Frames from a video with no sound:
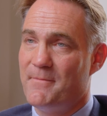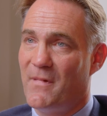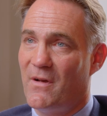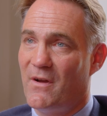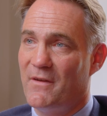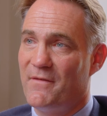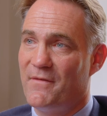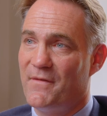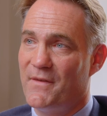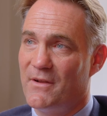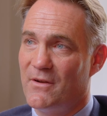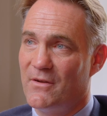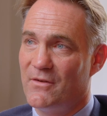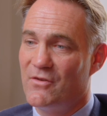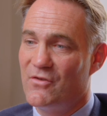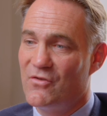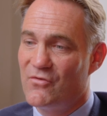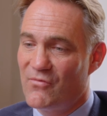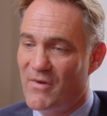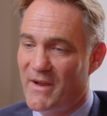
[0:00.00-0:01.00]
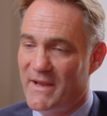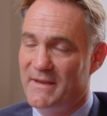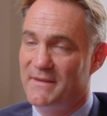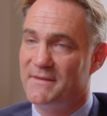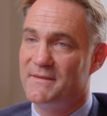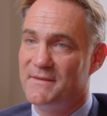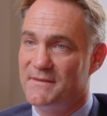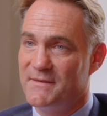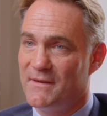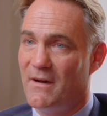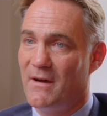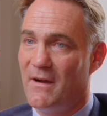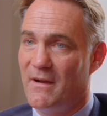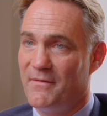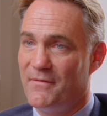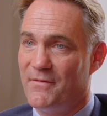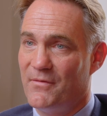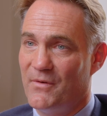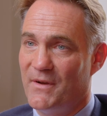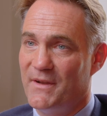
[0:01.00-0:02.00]
I feel a great desire
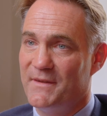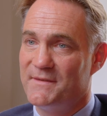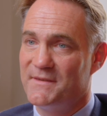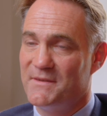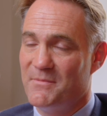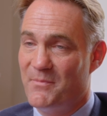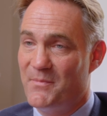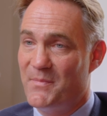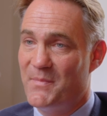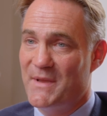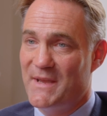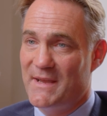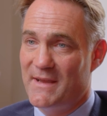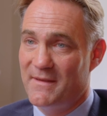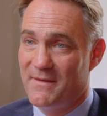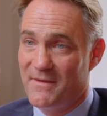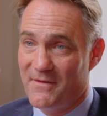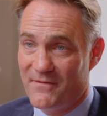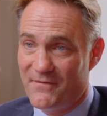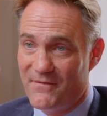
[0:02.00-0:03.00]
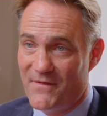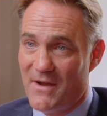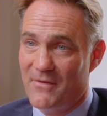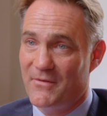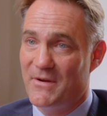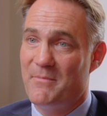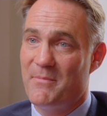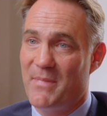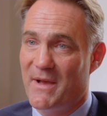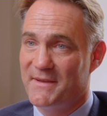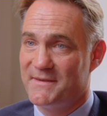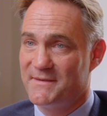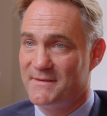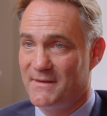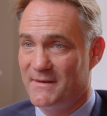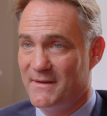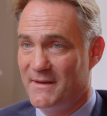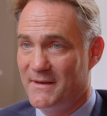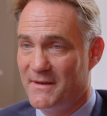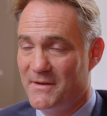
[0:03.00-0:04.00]
for it to be the very best
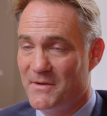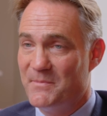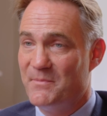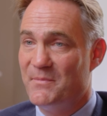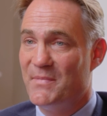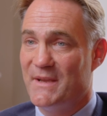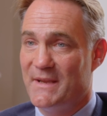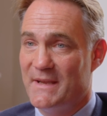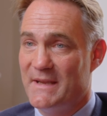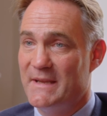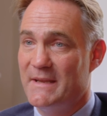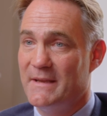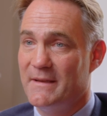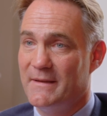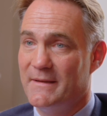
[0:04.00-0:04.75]
that it can be.